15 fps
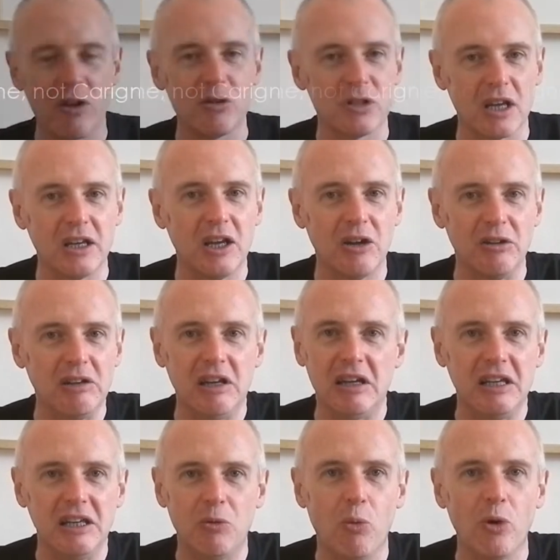of those that
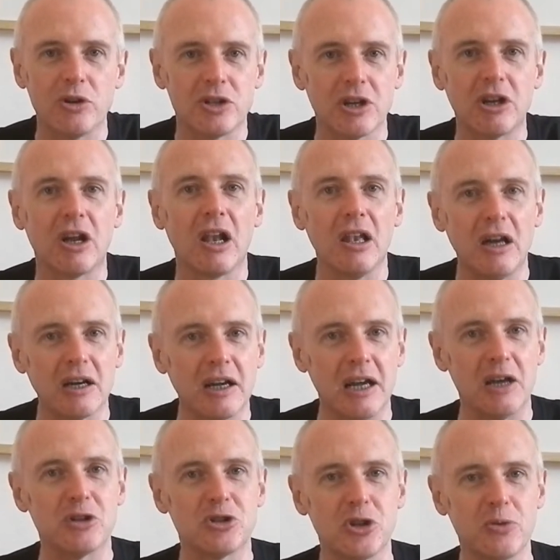you want to glug
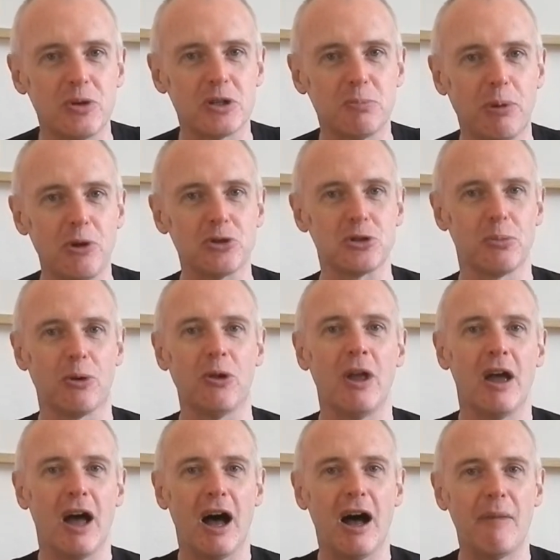it as soon as possible.
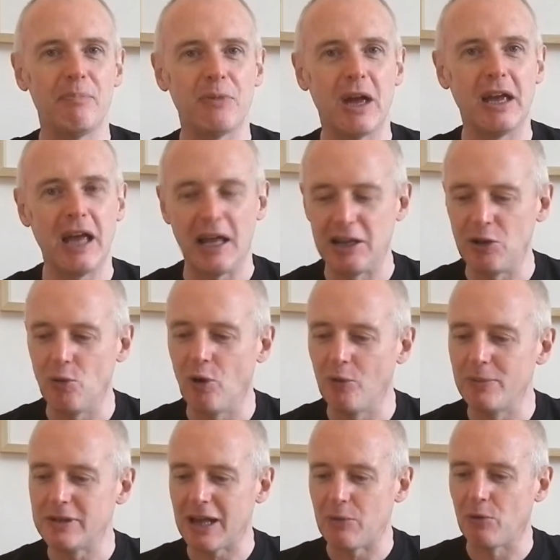And you
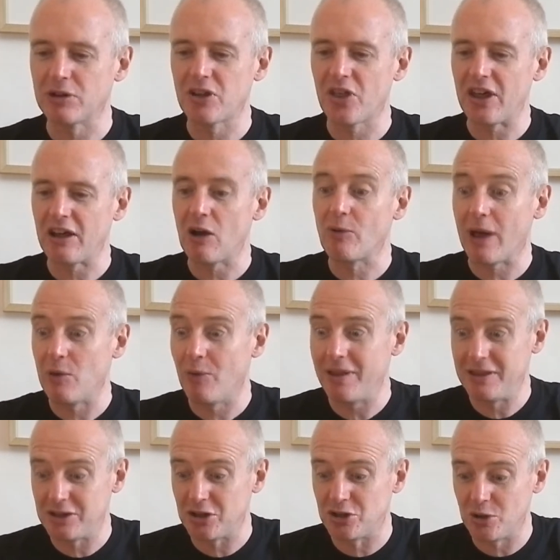almost like want to think, okay,
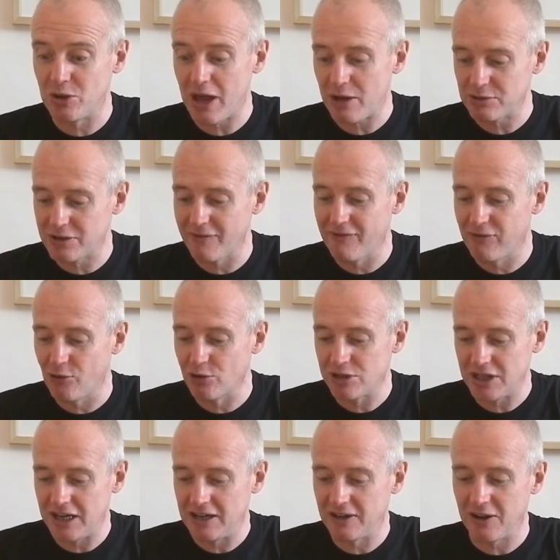when's the
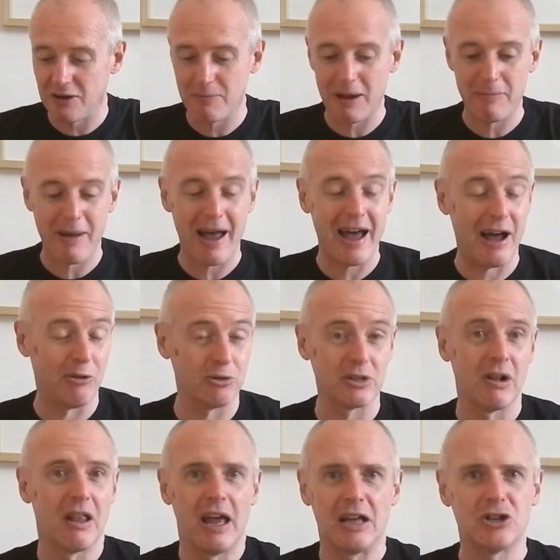2014 going to be about
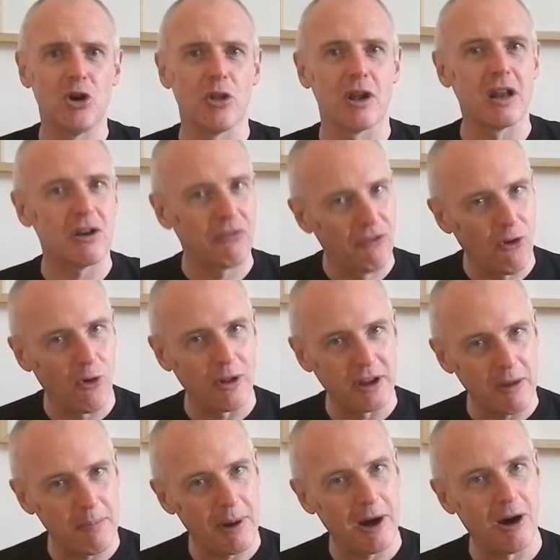out? It's not that it's
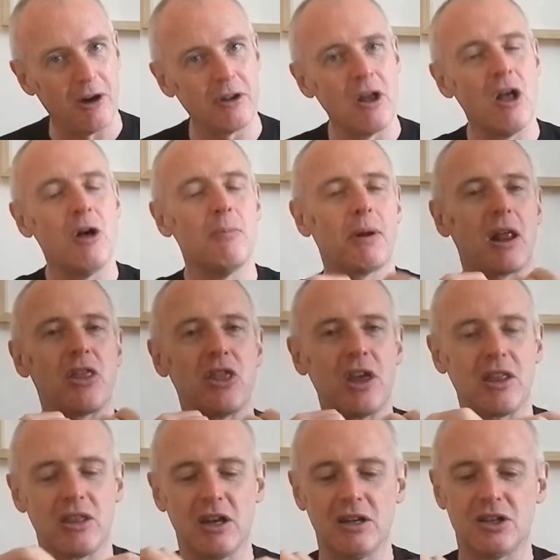falling apart, but I
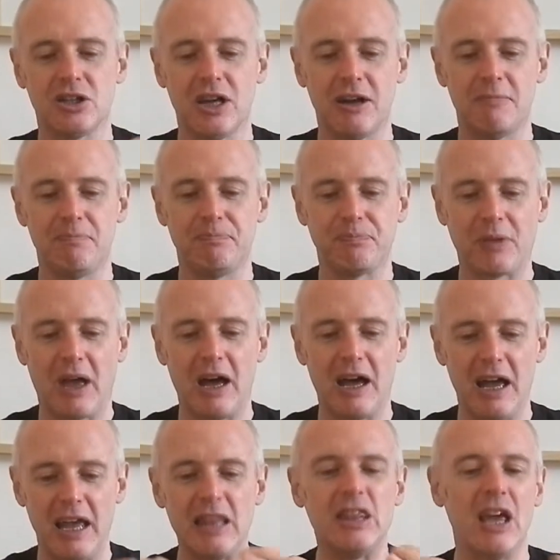think
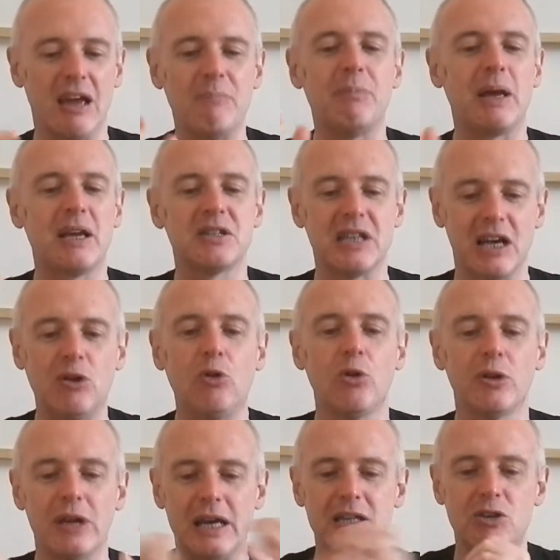that because it
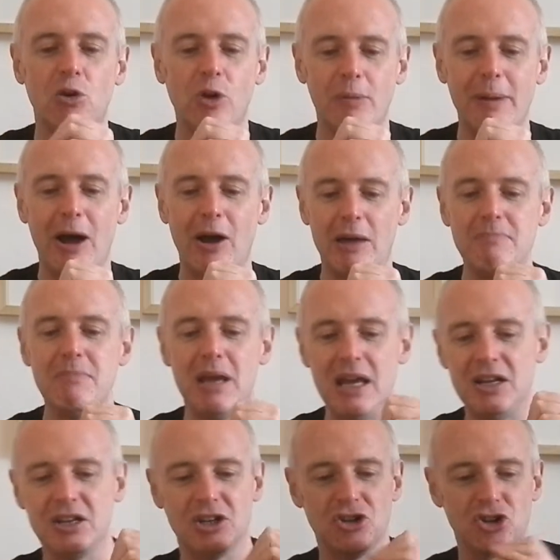all is all about
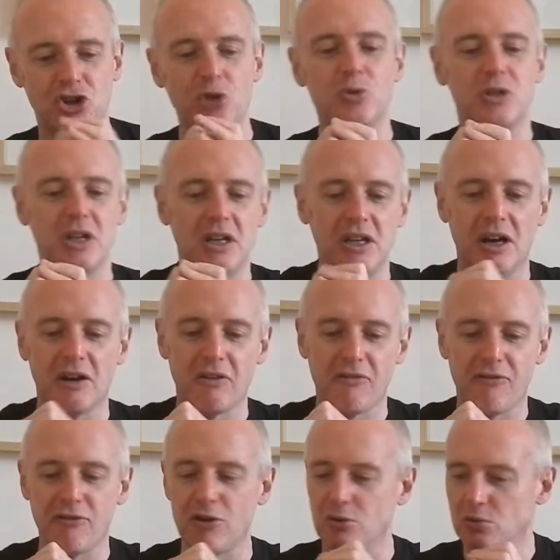immediate, juicy, young
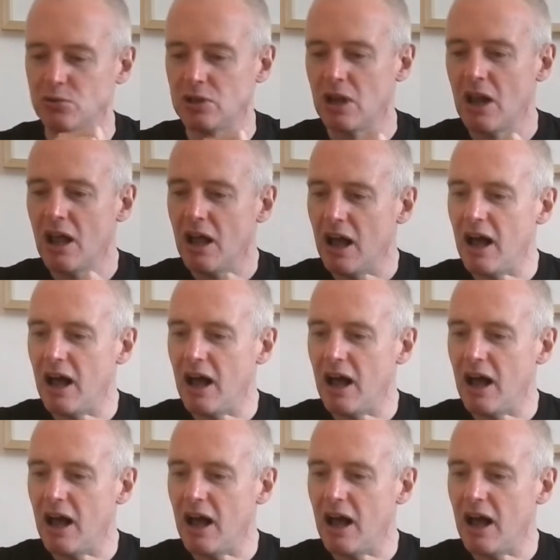fruit,